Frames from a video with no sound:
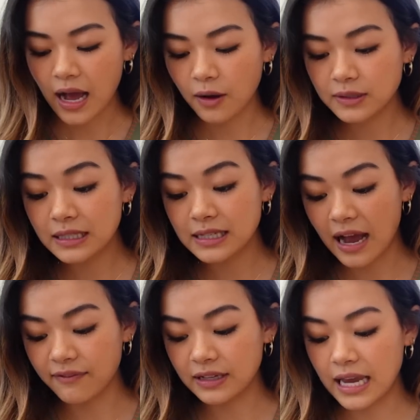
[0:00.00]
How to
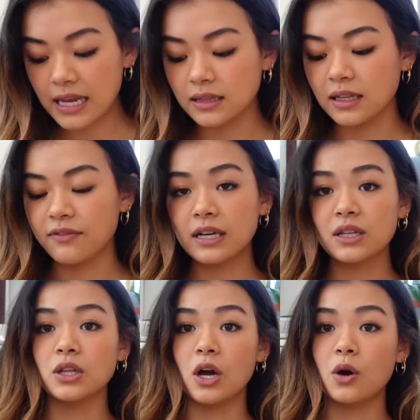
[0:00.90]
navigate living
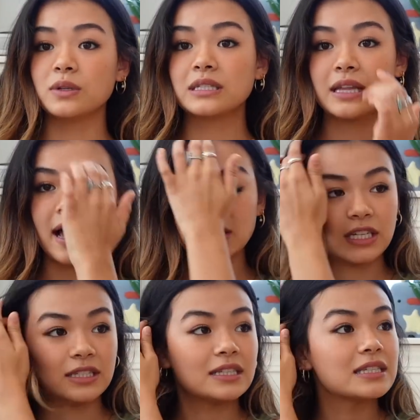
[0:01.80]
alone
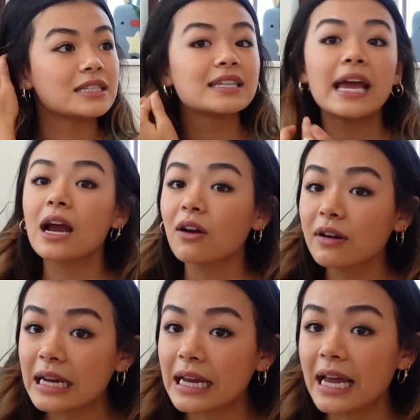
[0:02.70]
slash is it
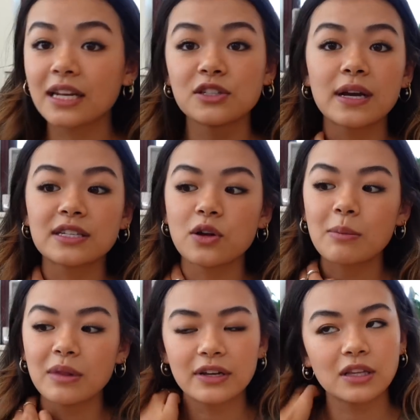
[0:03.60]
scary? And as you guys know,
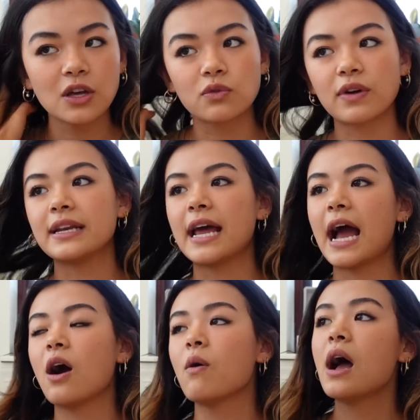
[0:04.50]
I'm living alone right
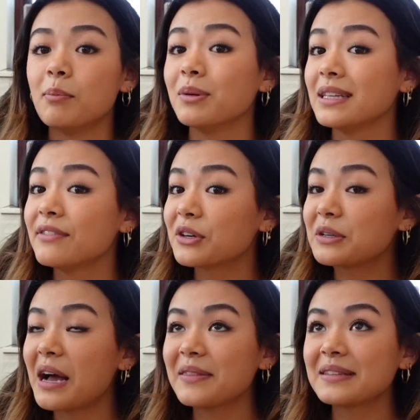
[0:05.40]
now. Believe it
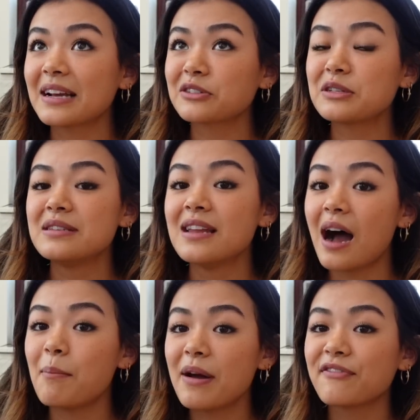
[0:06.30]
or not, this is actually
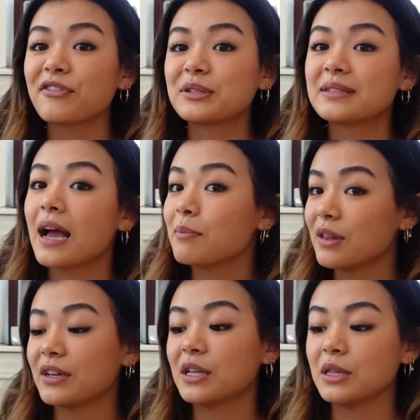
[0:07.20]
not my first time
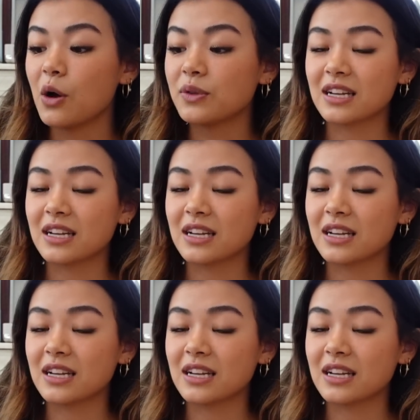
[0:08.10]
living alone.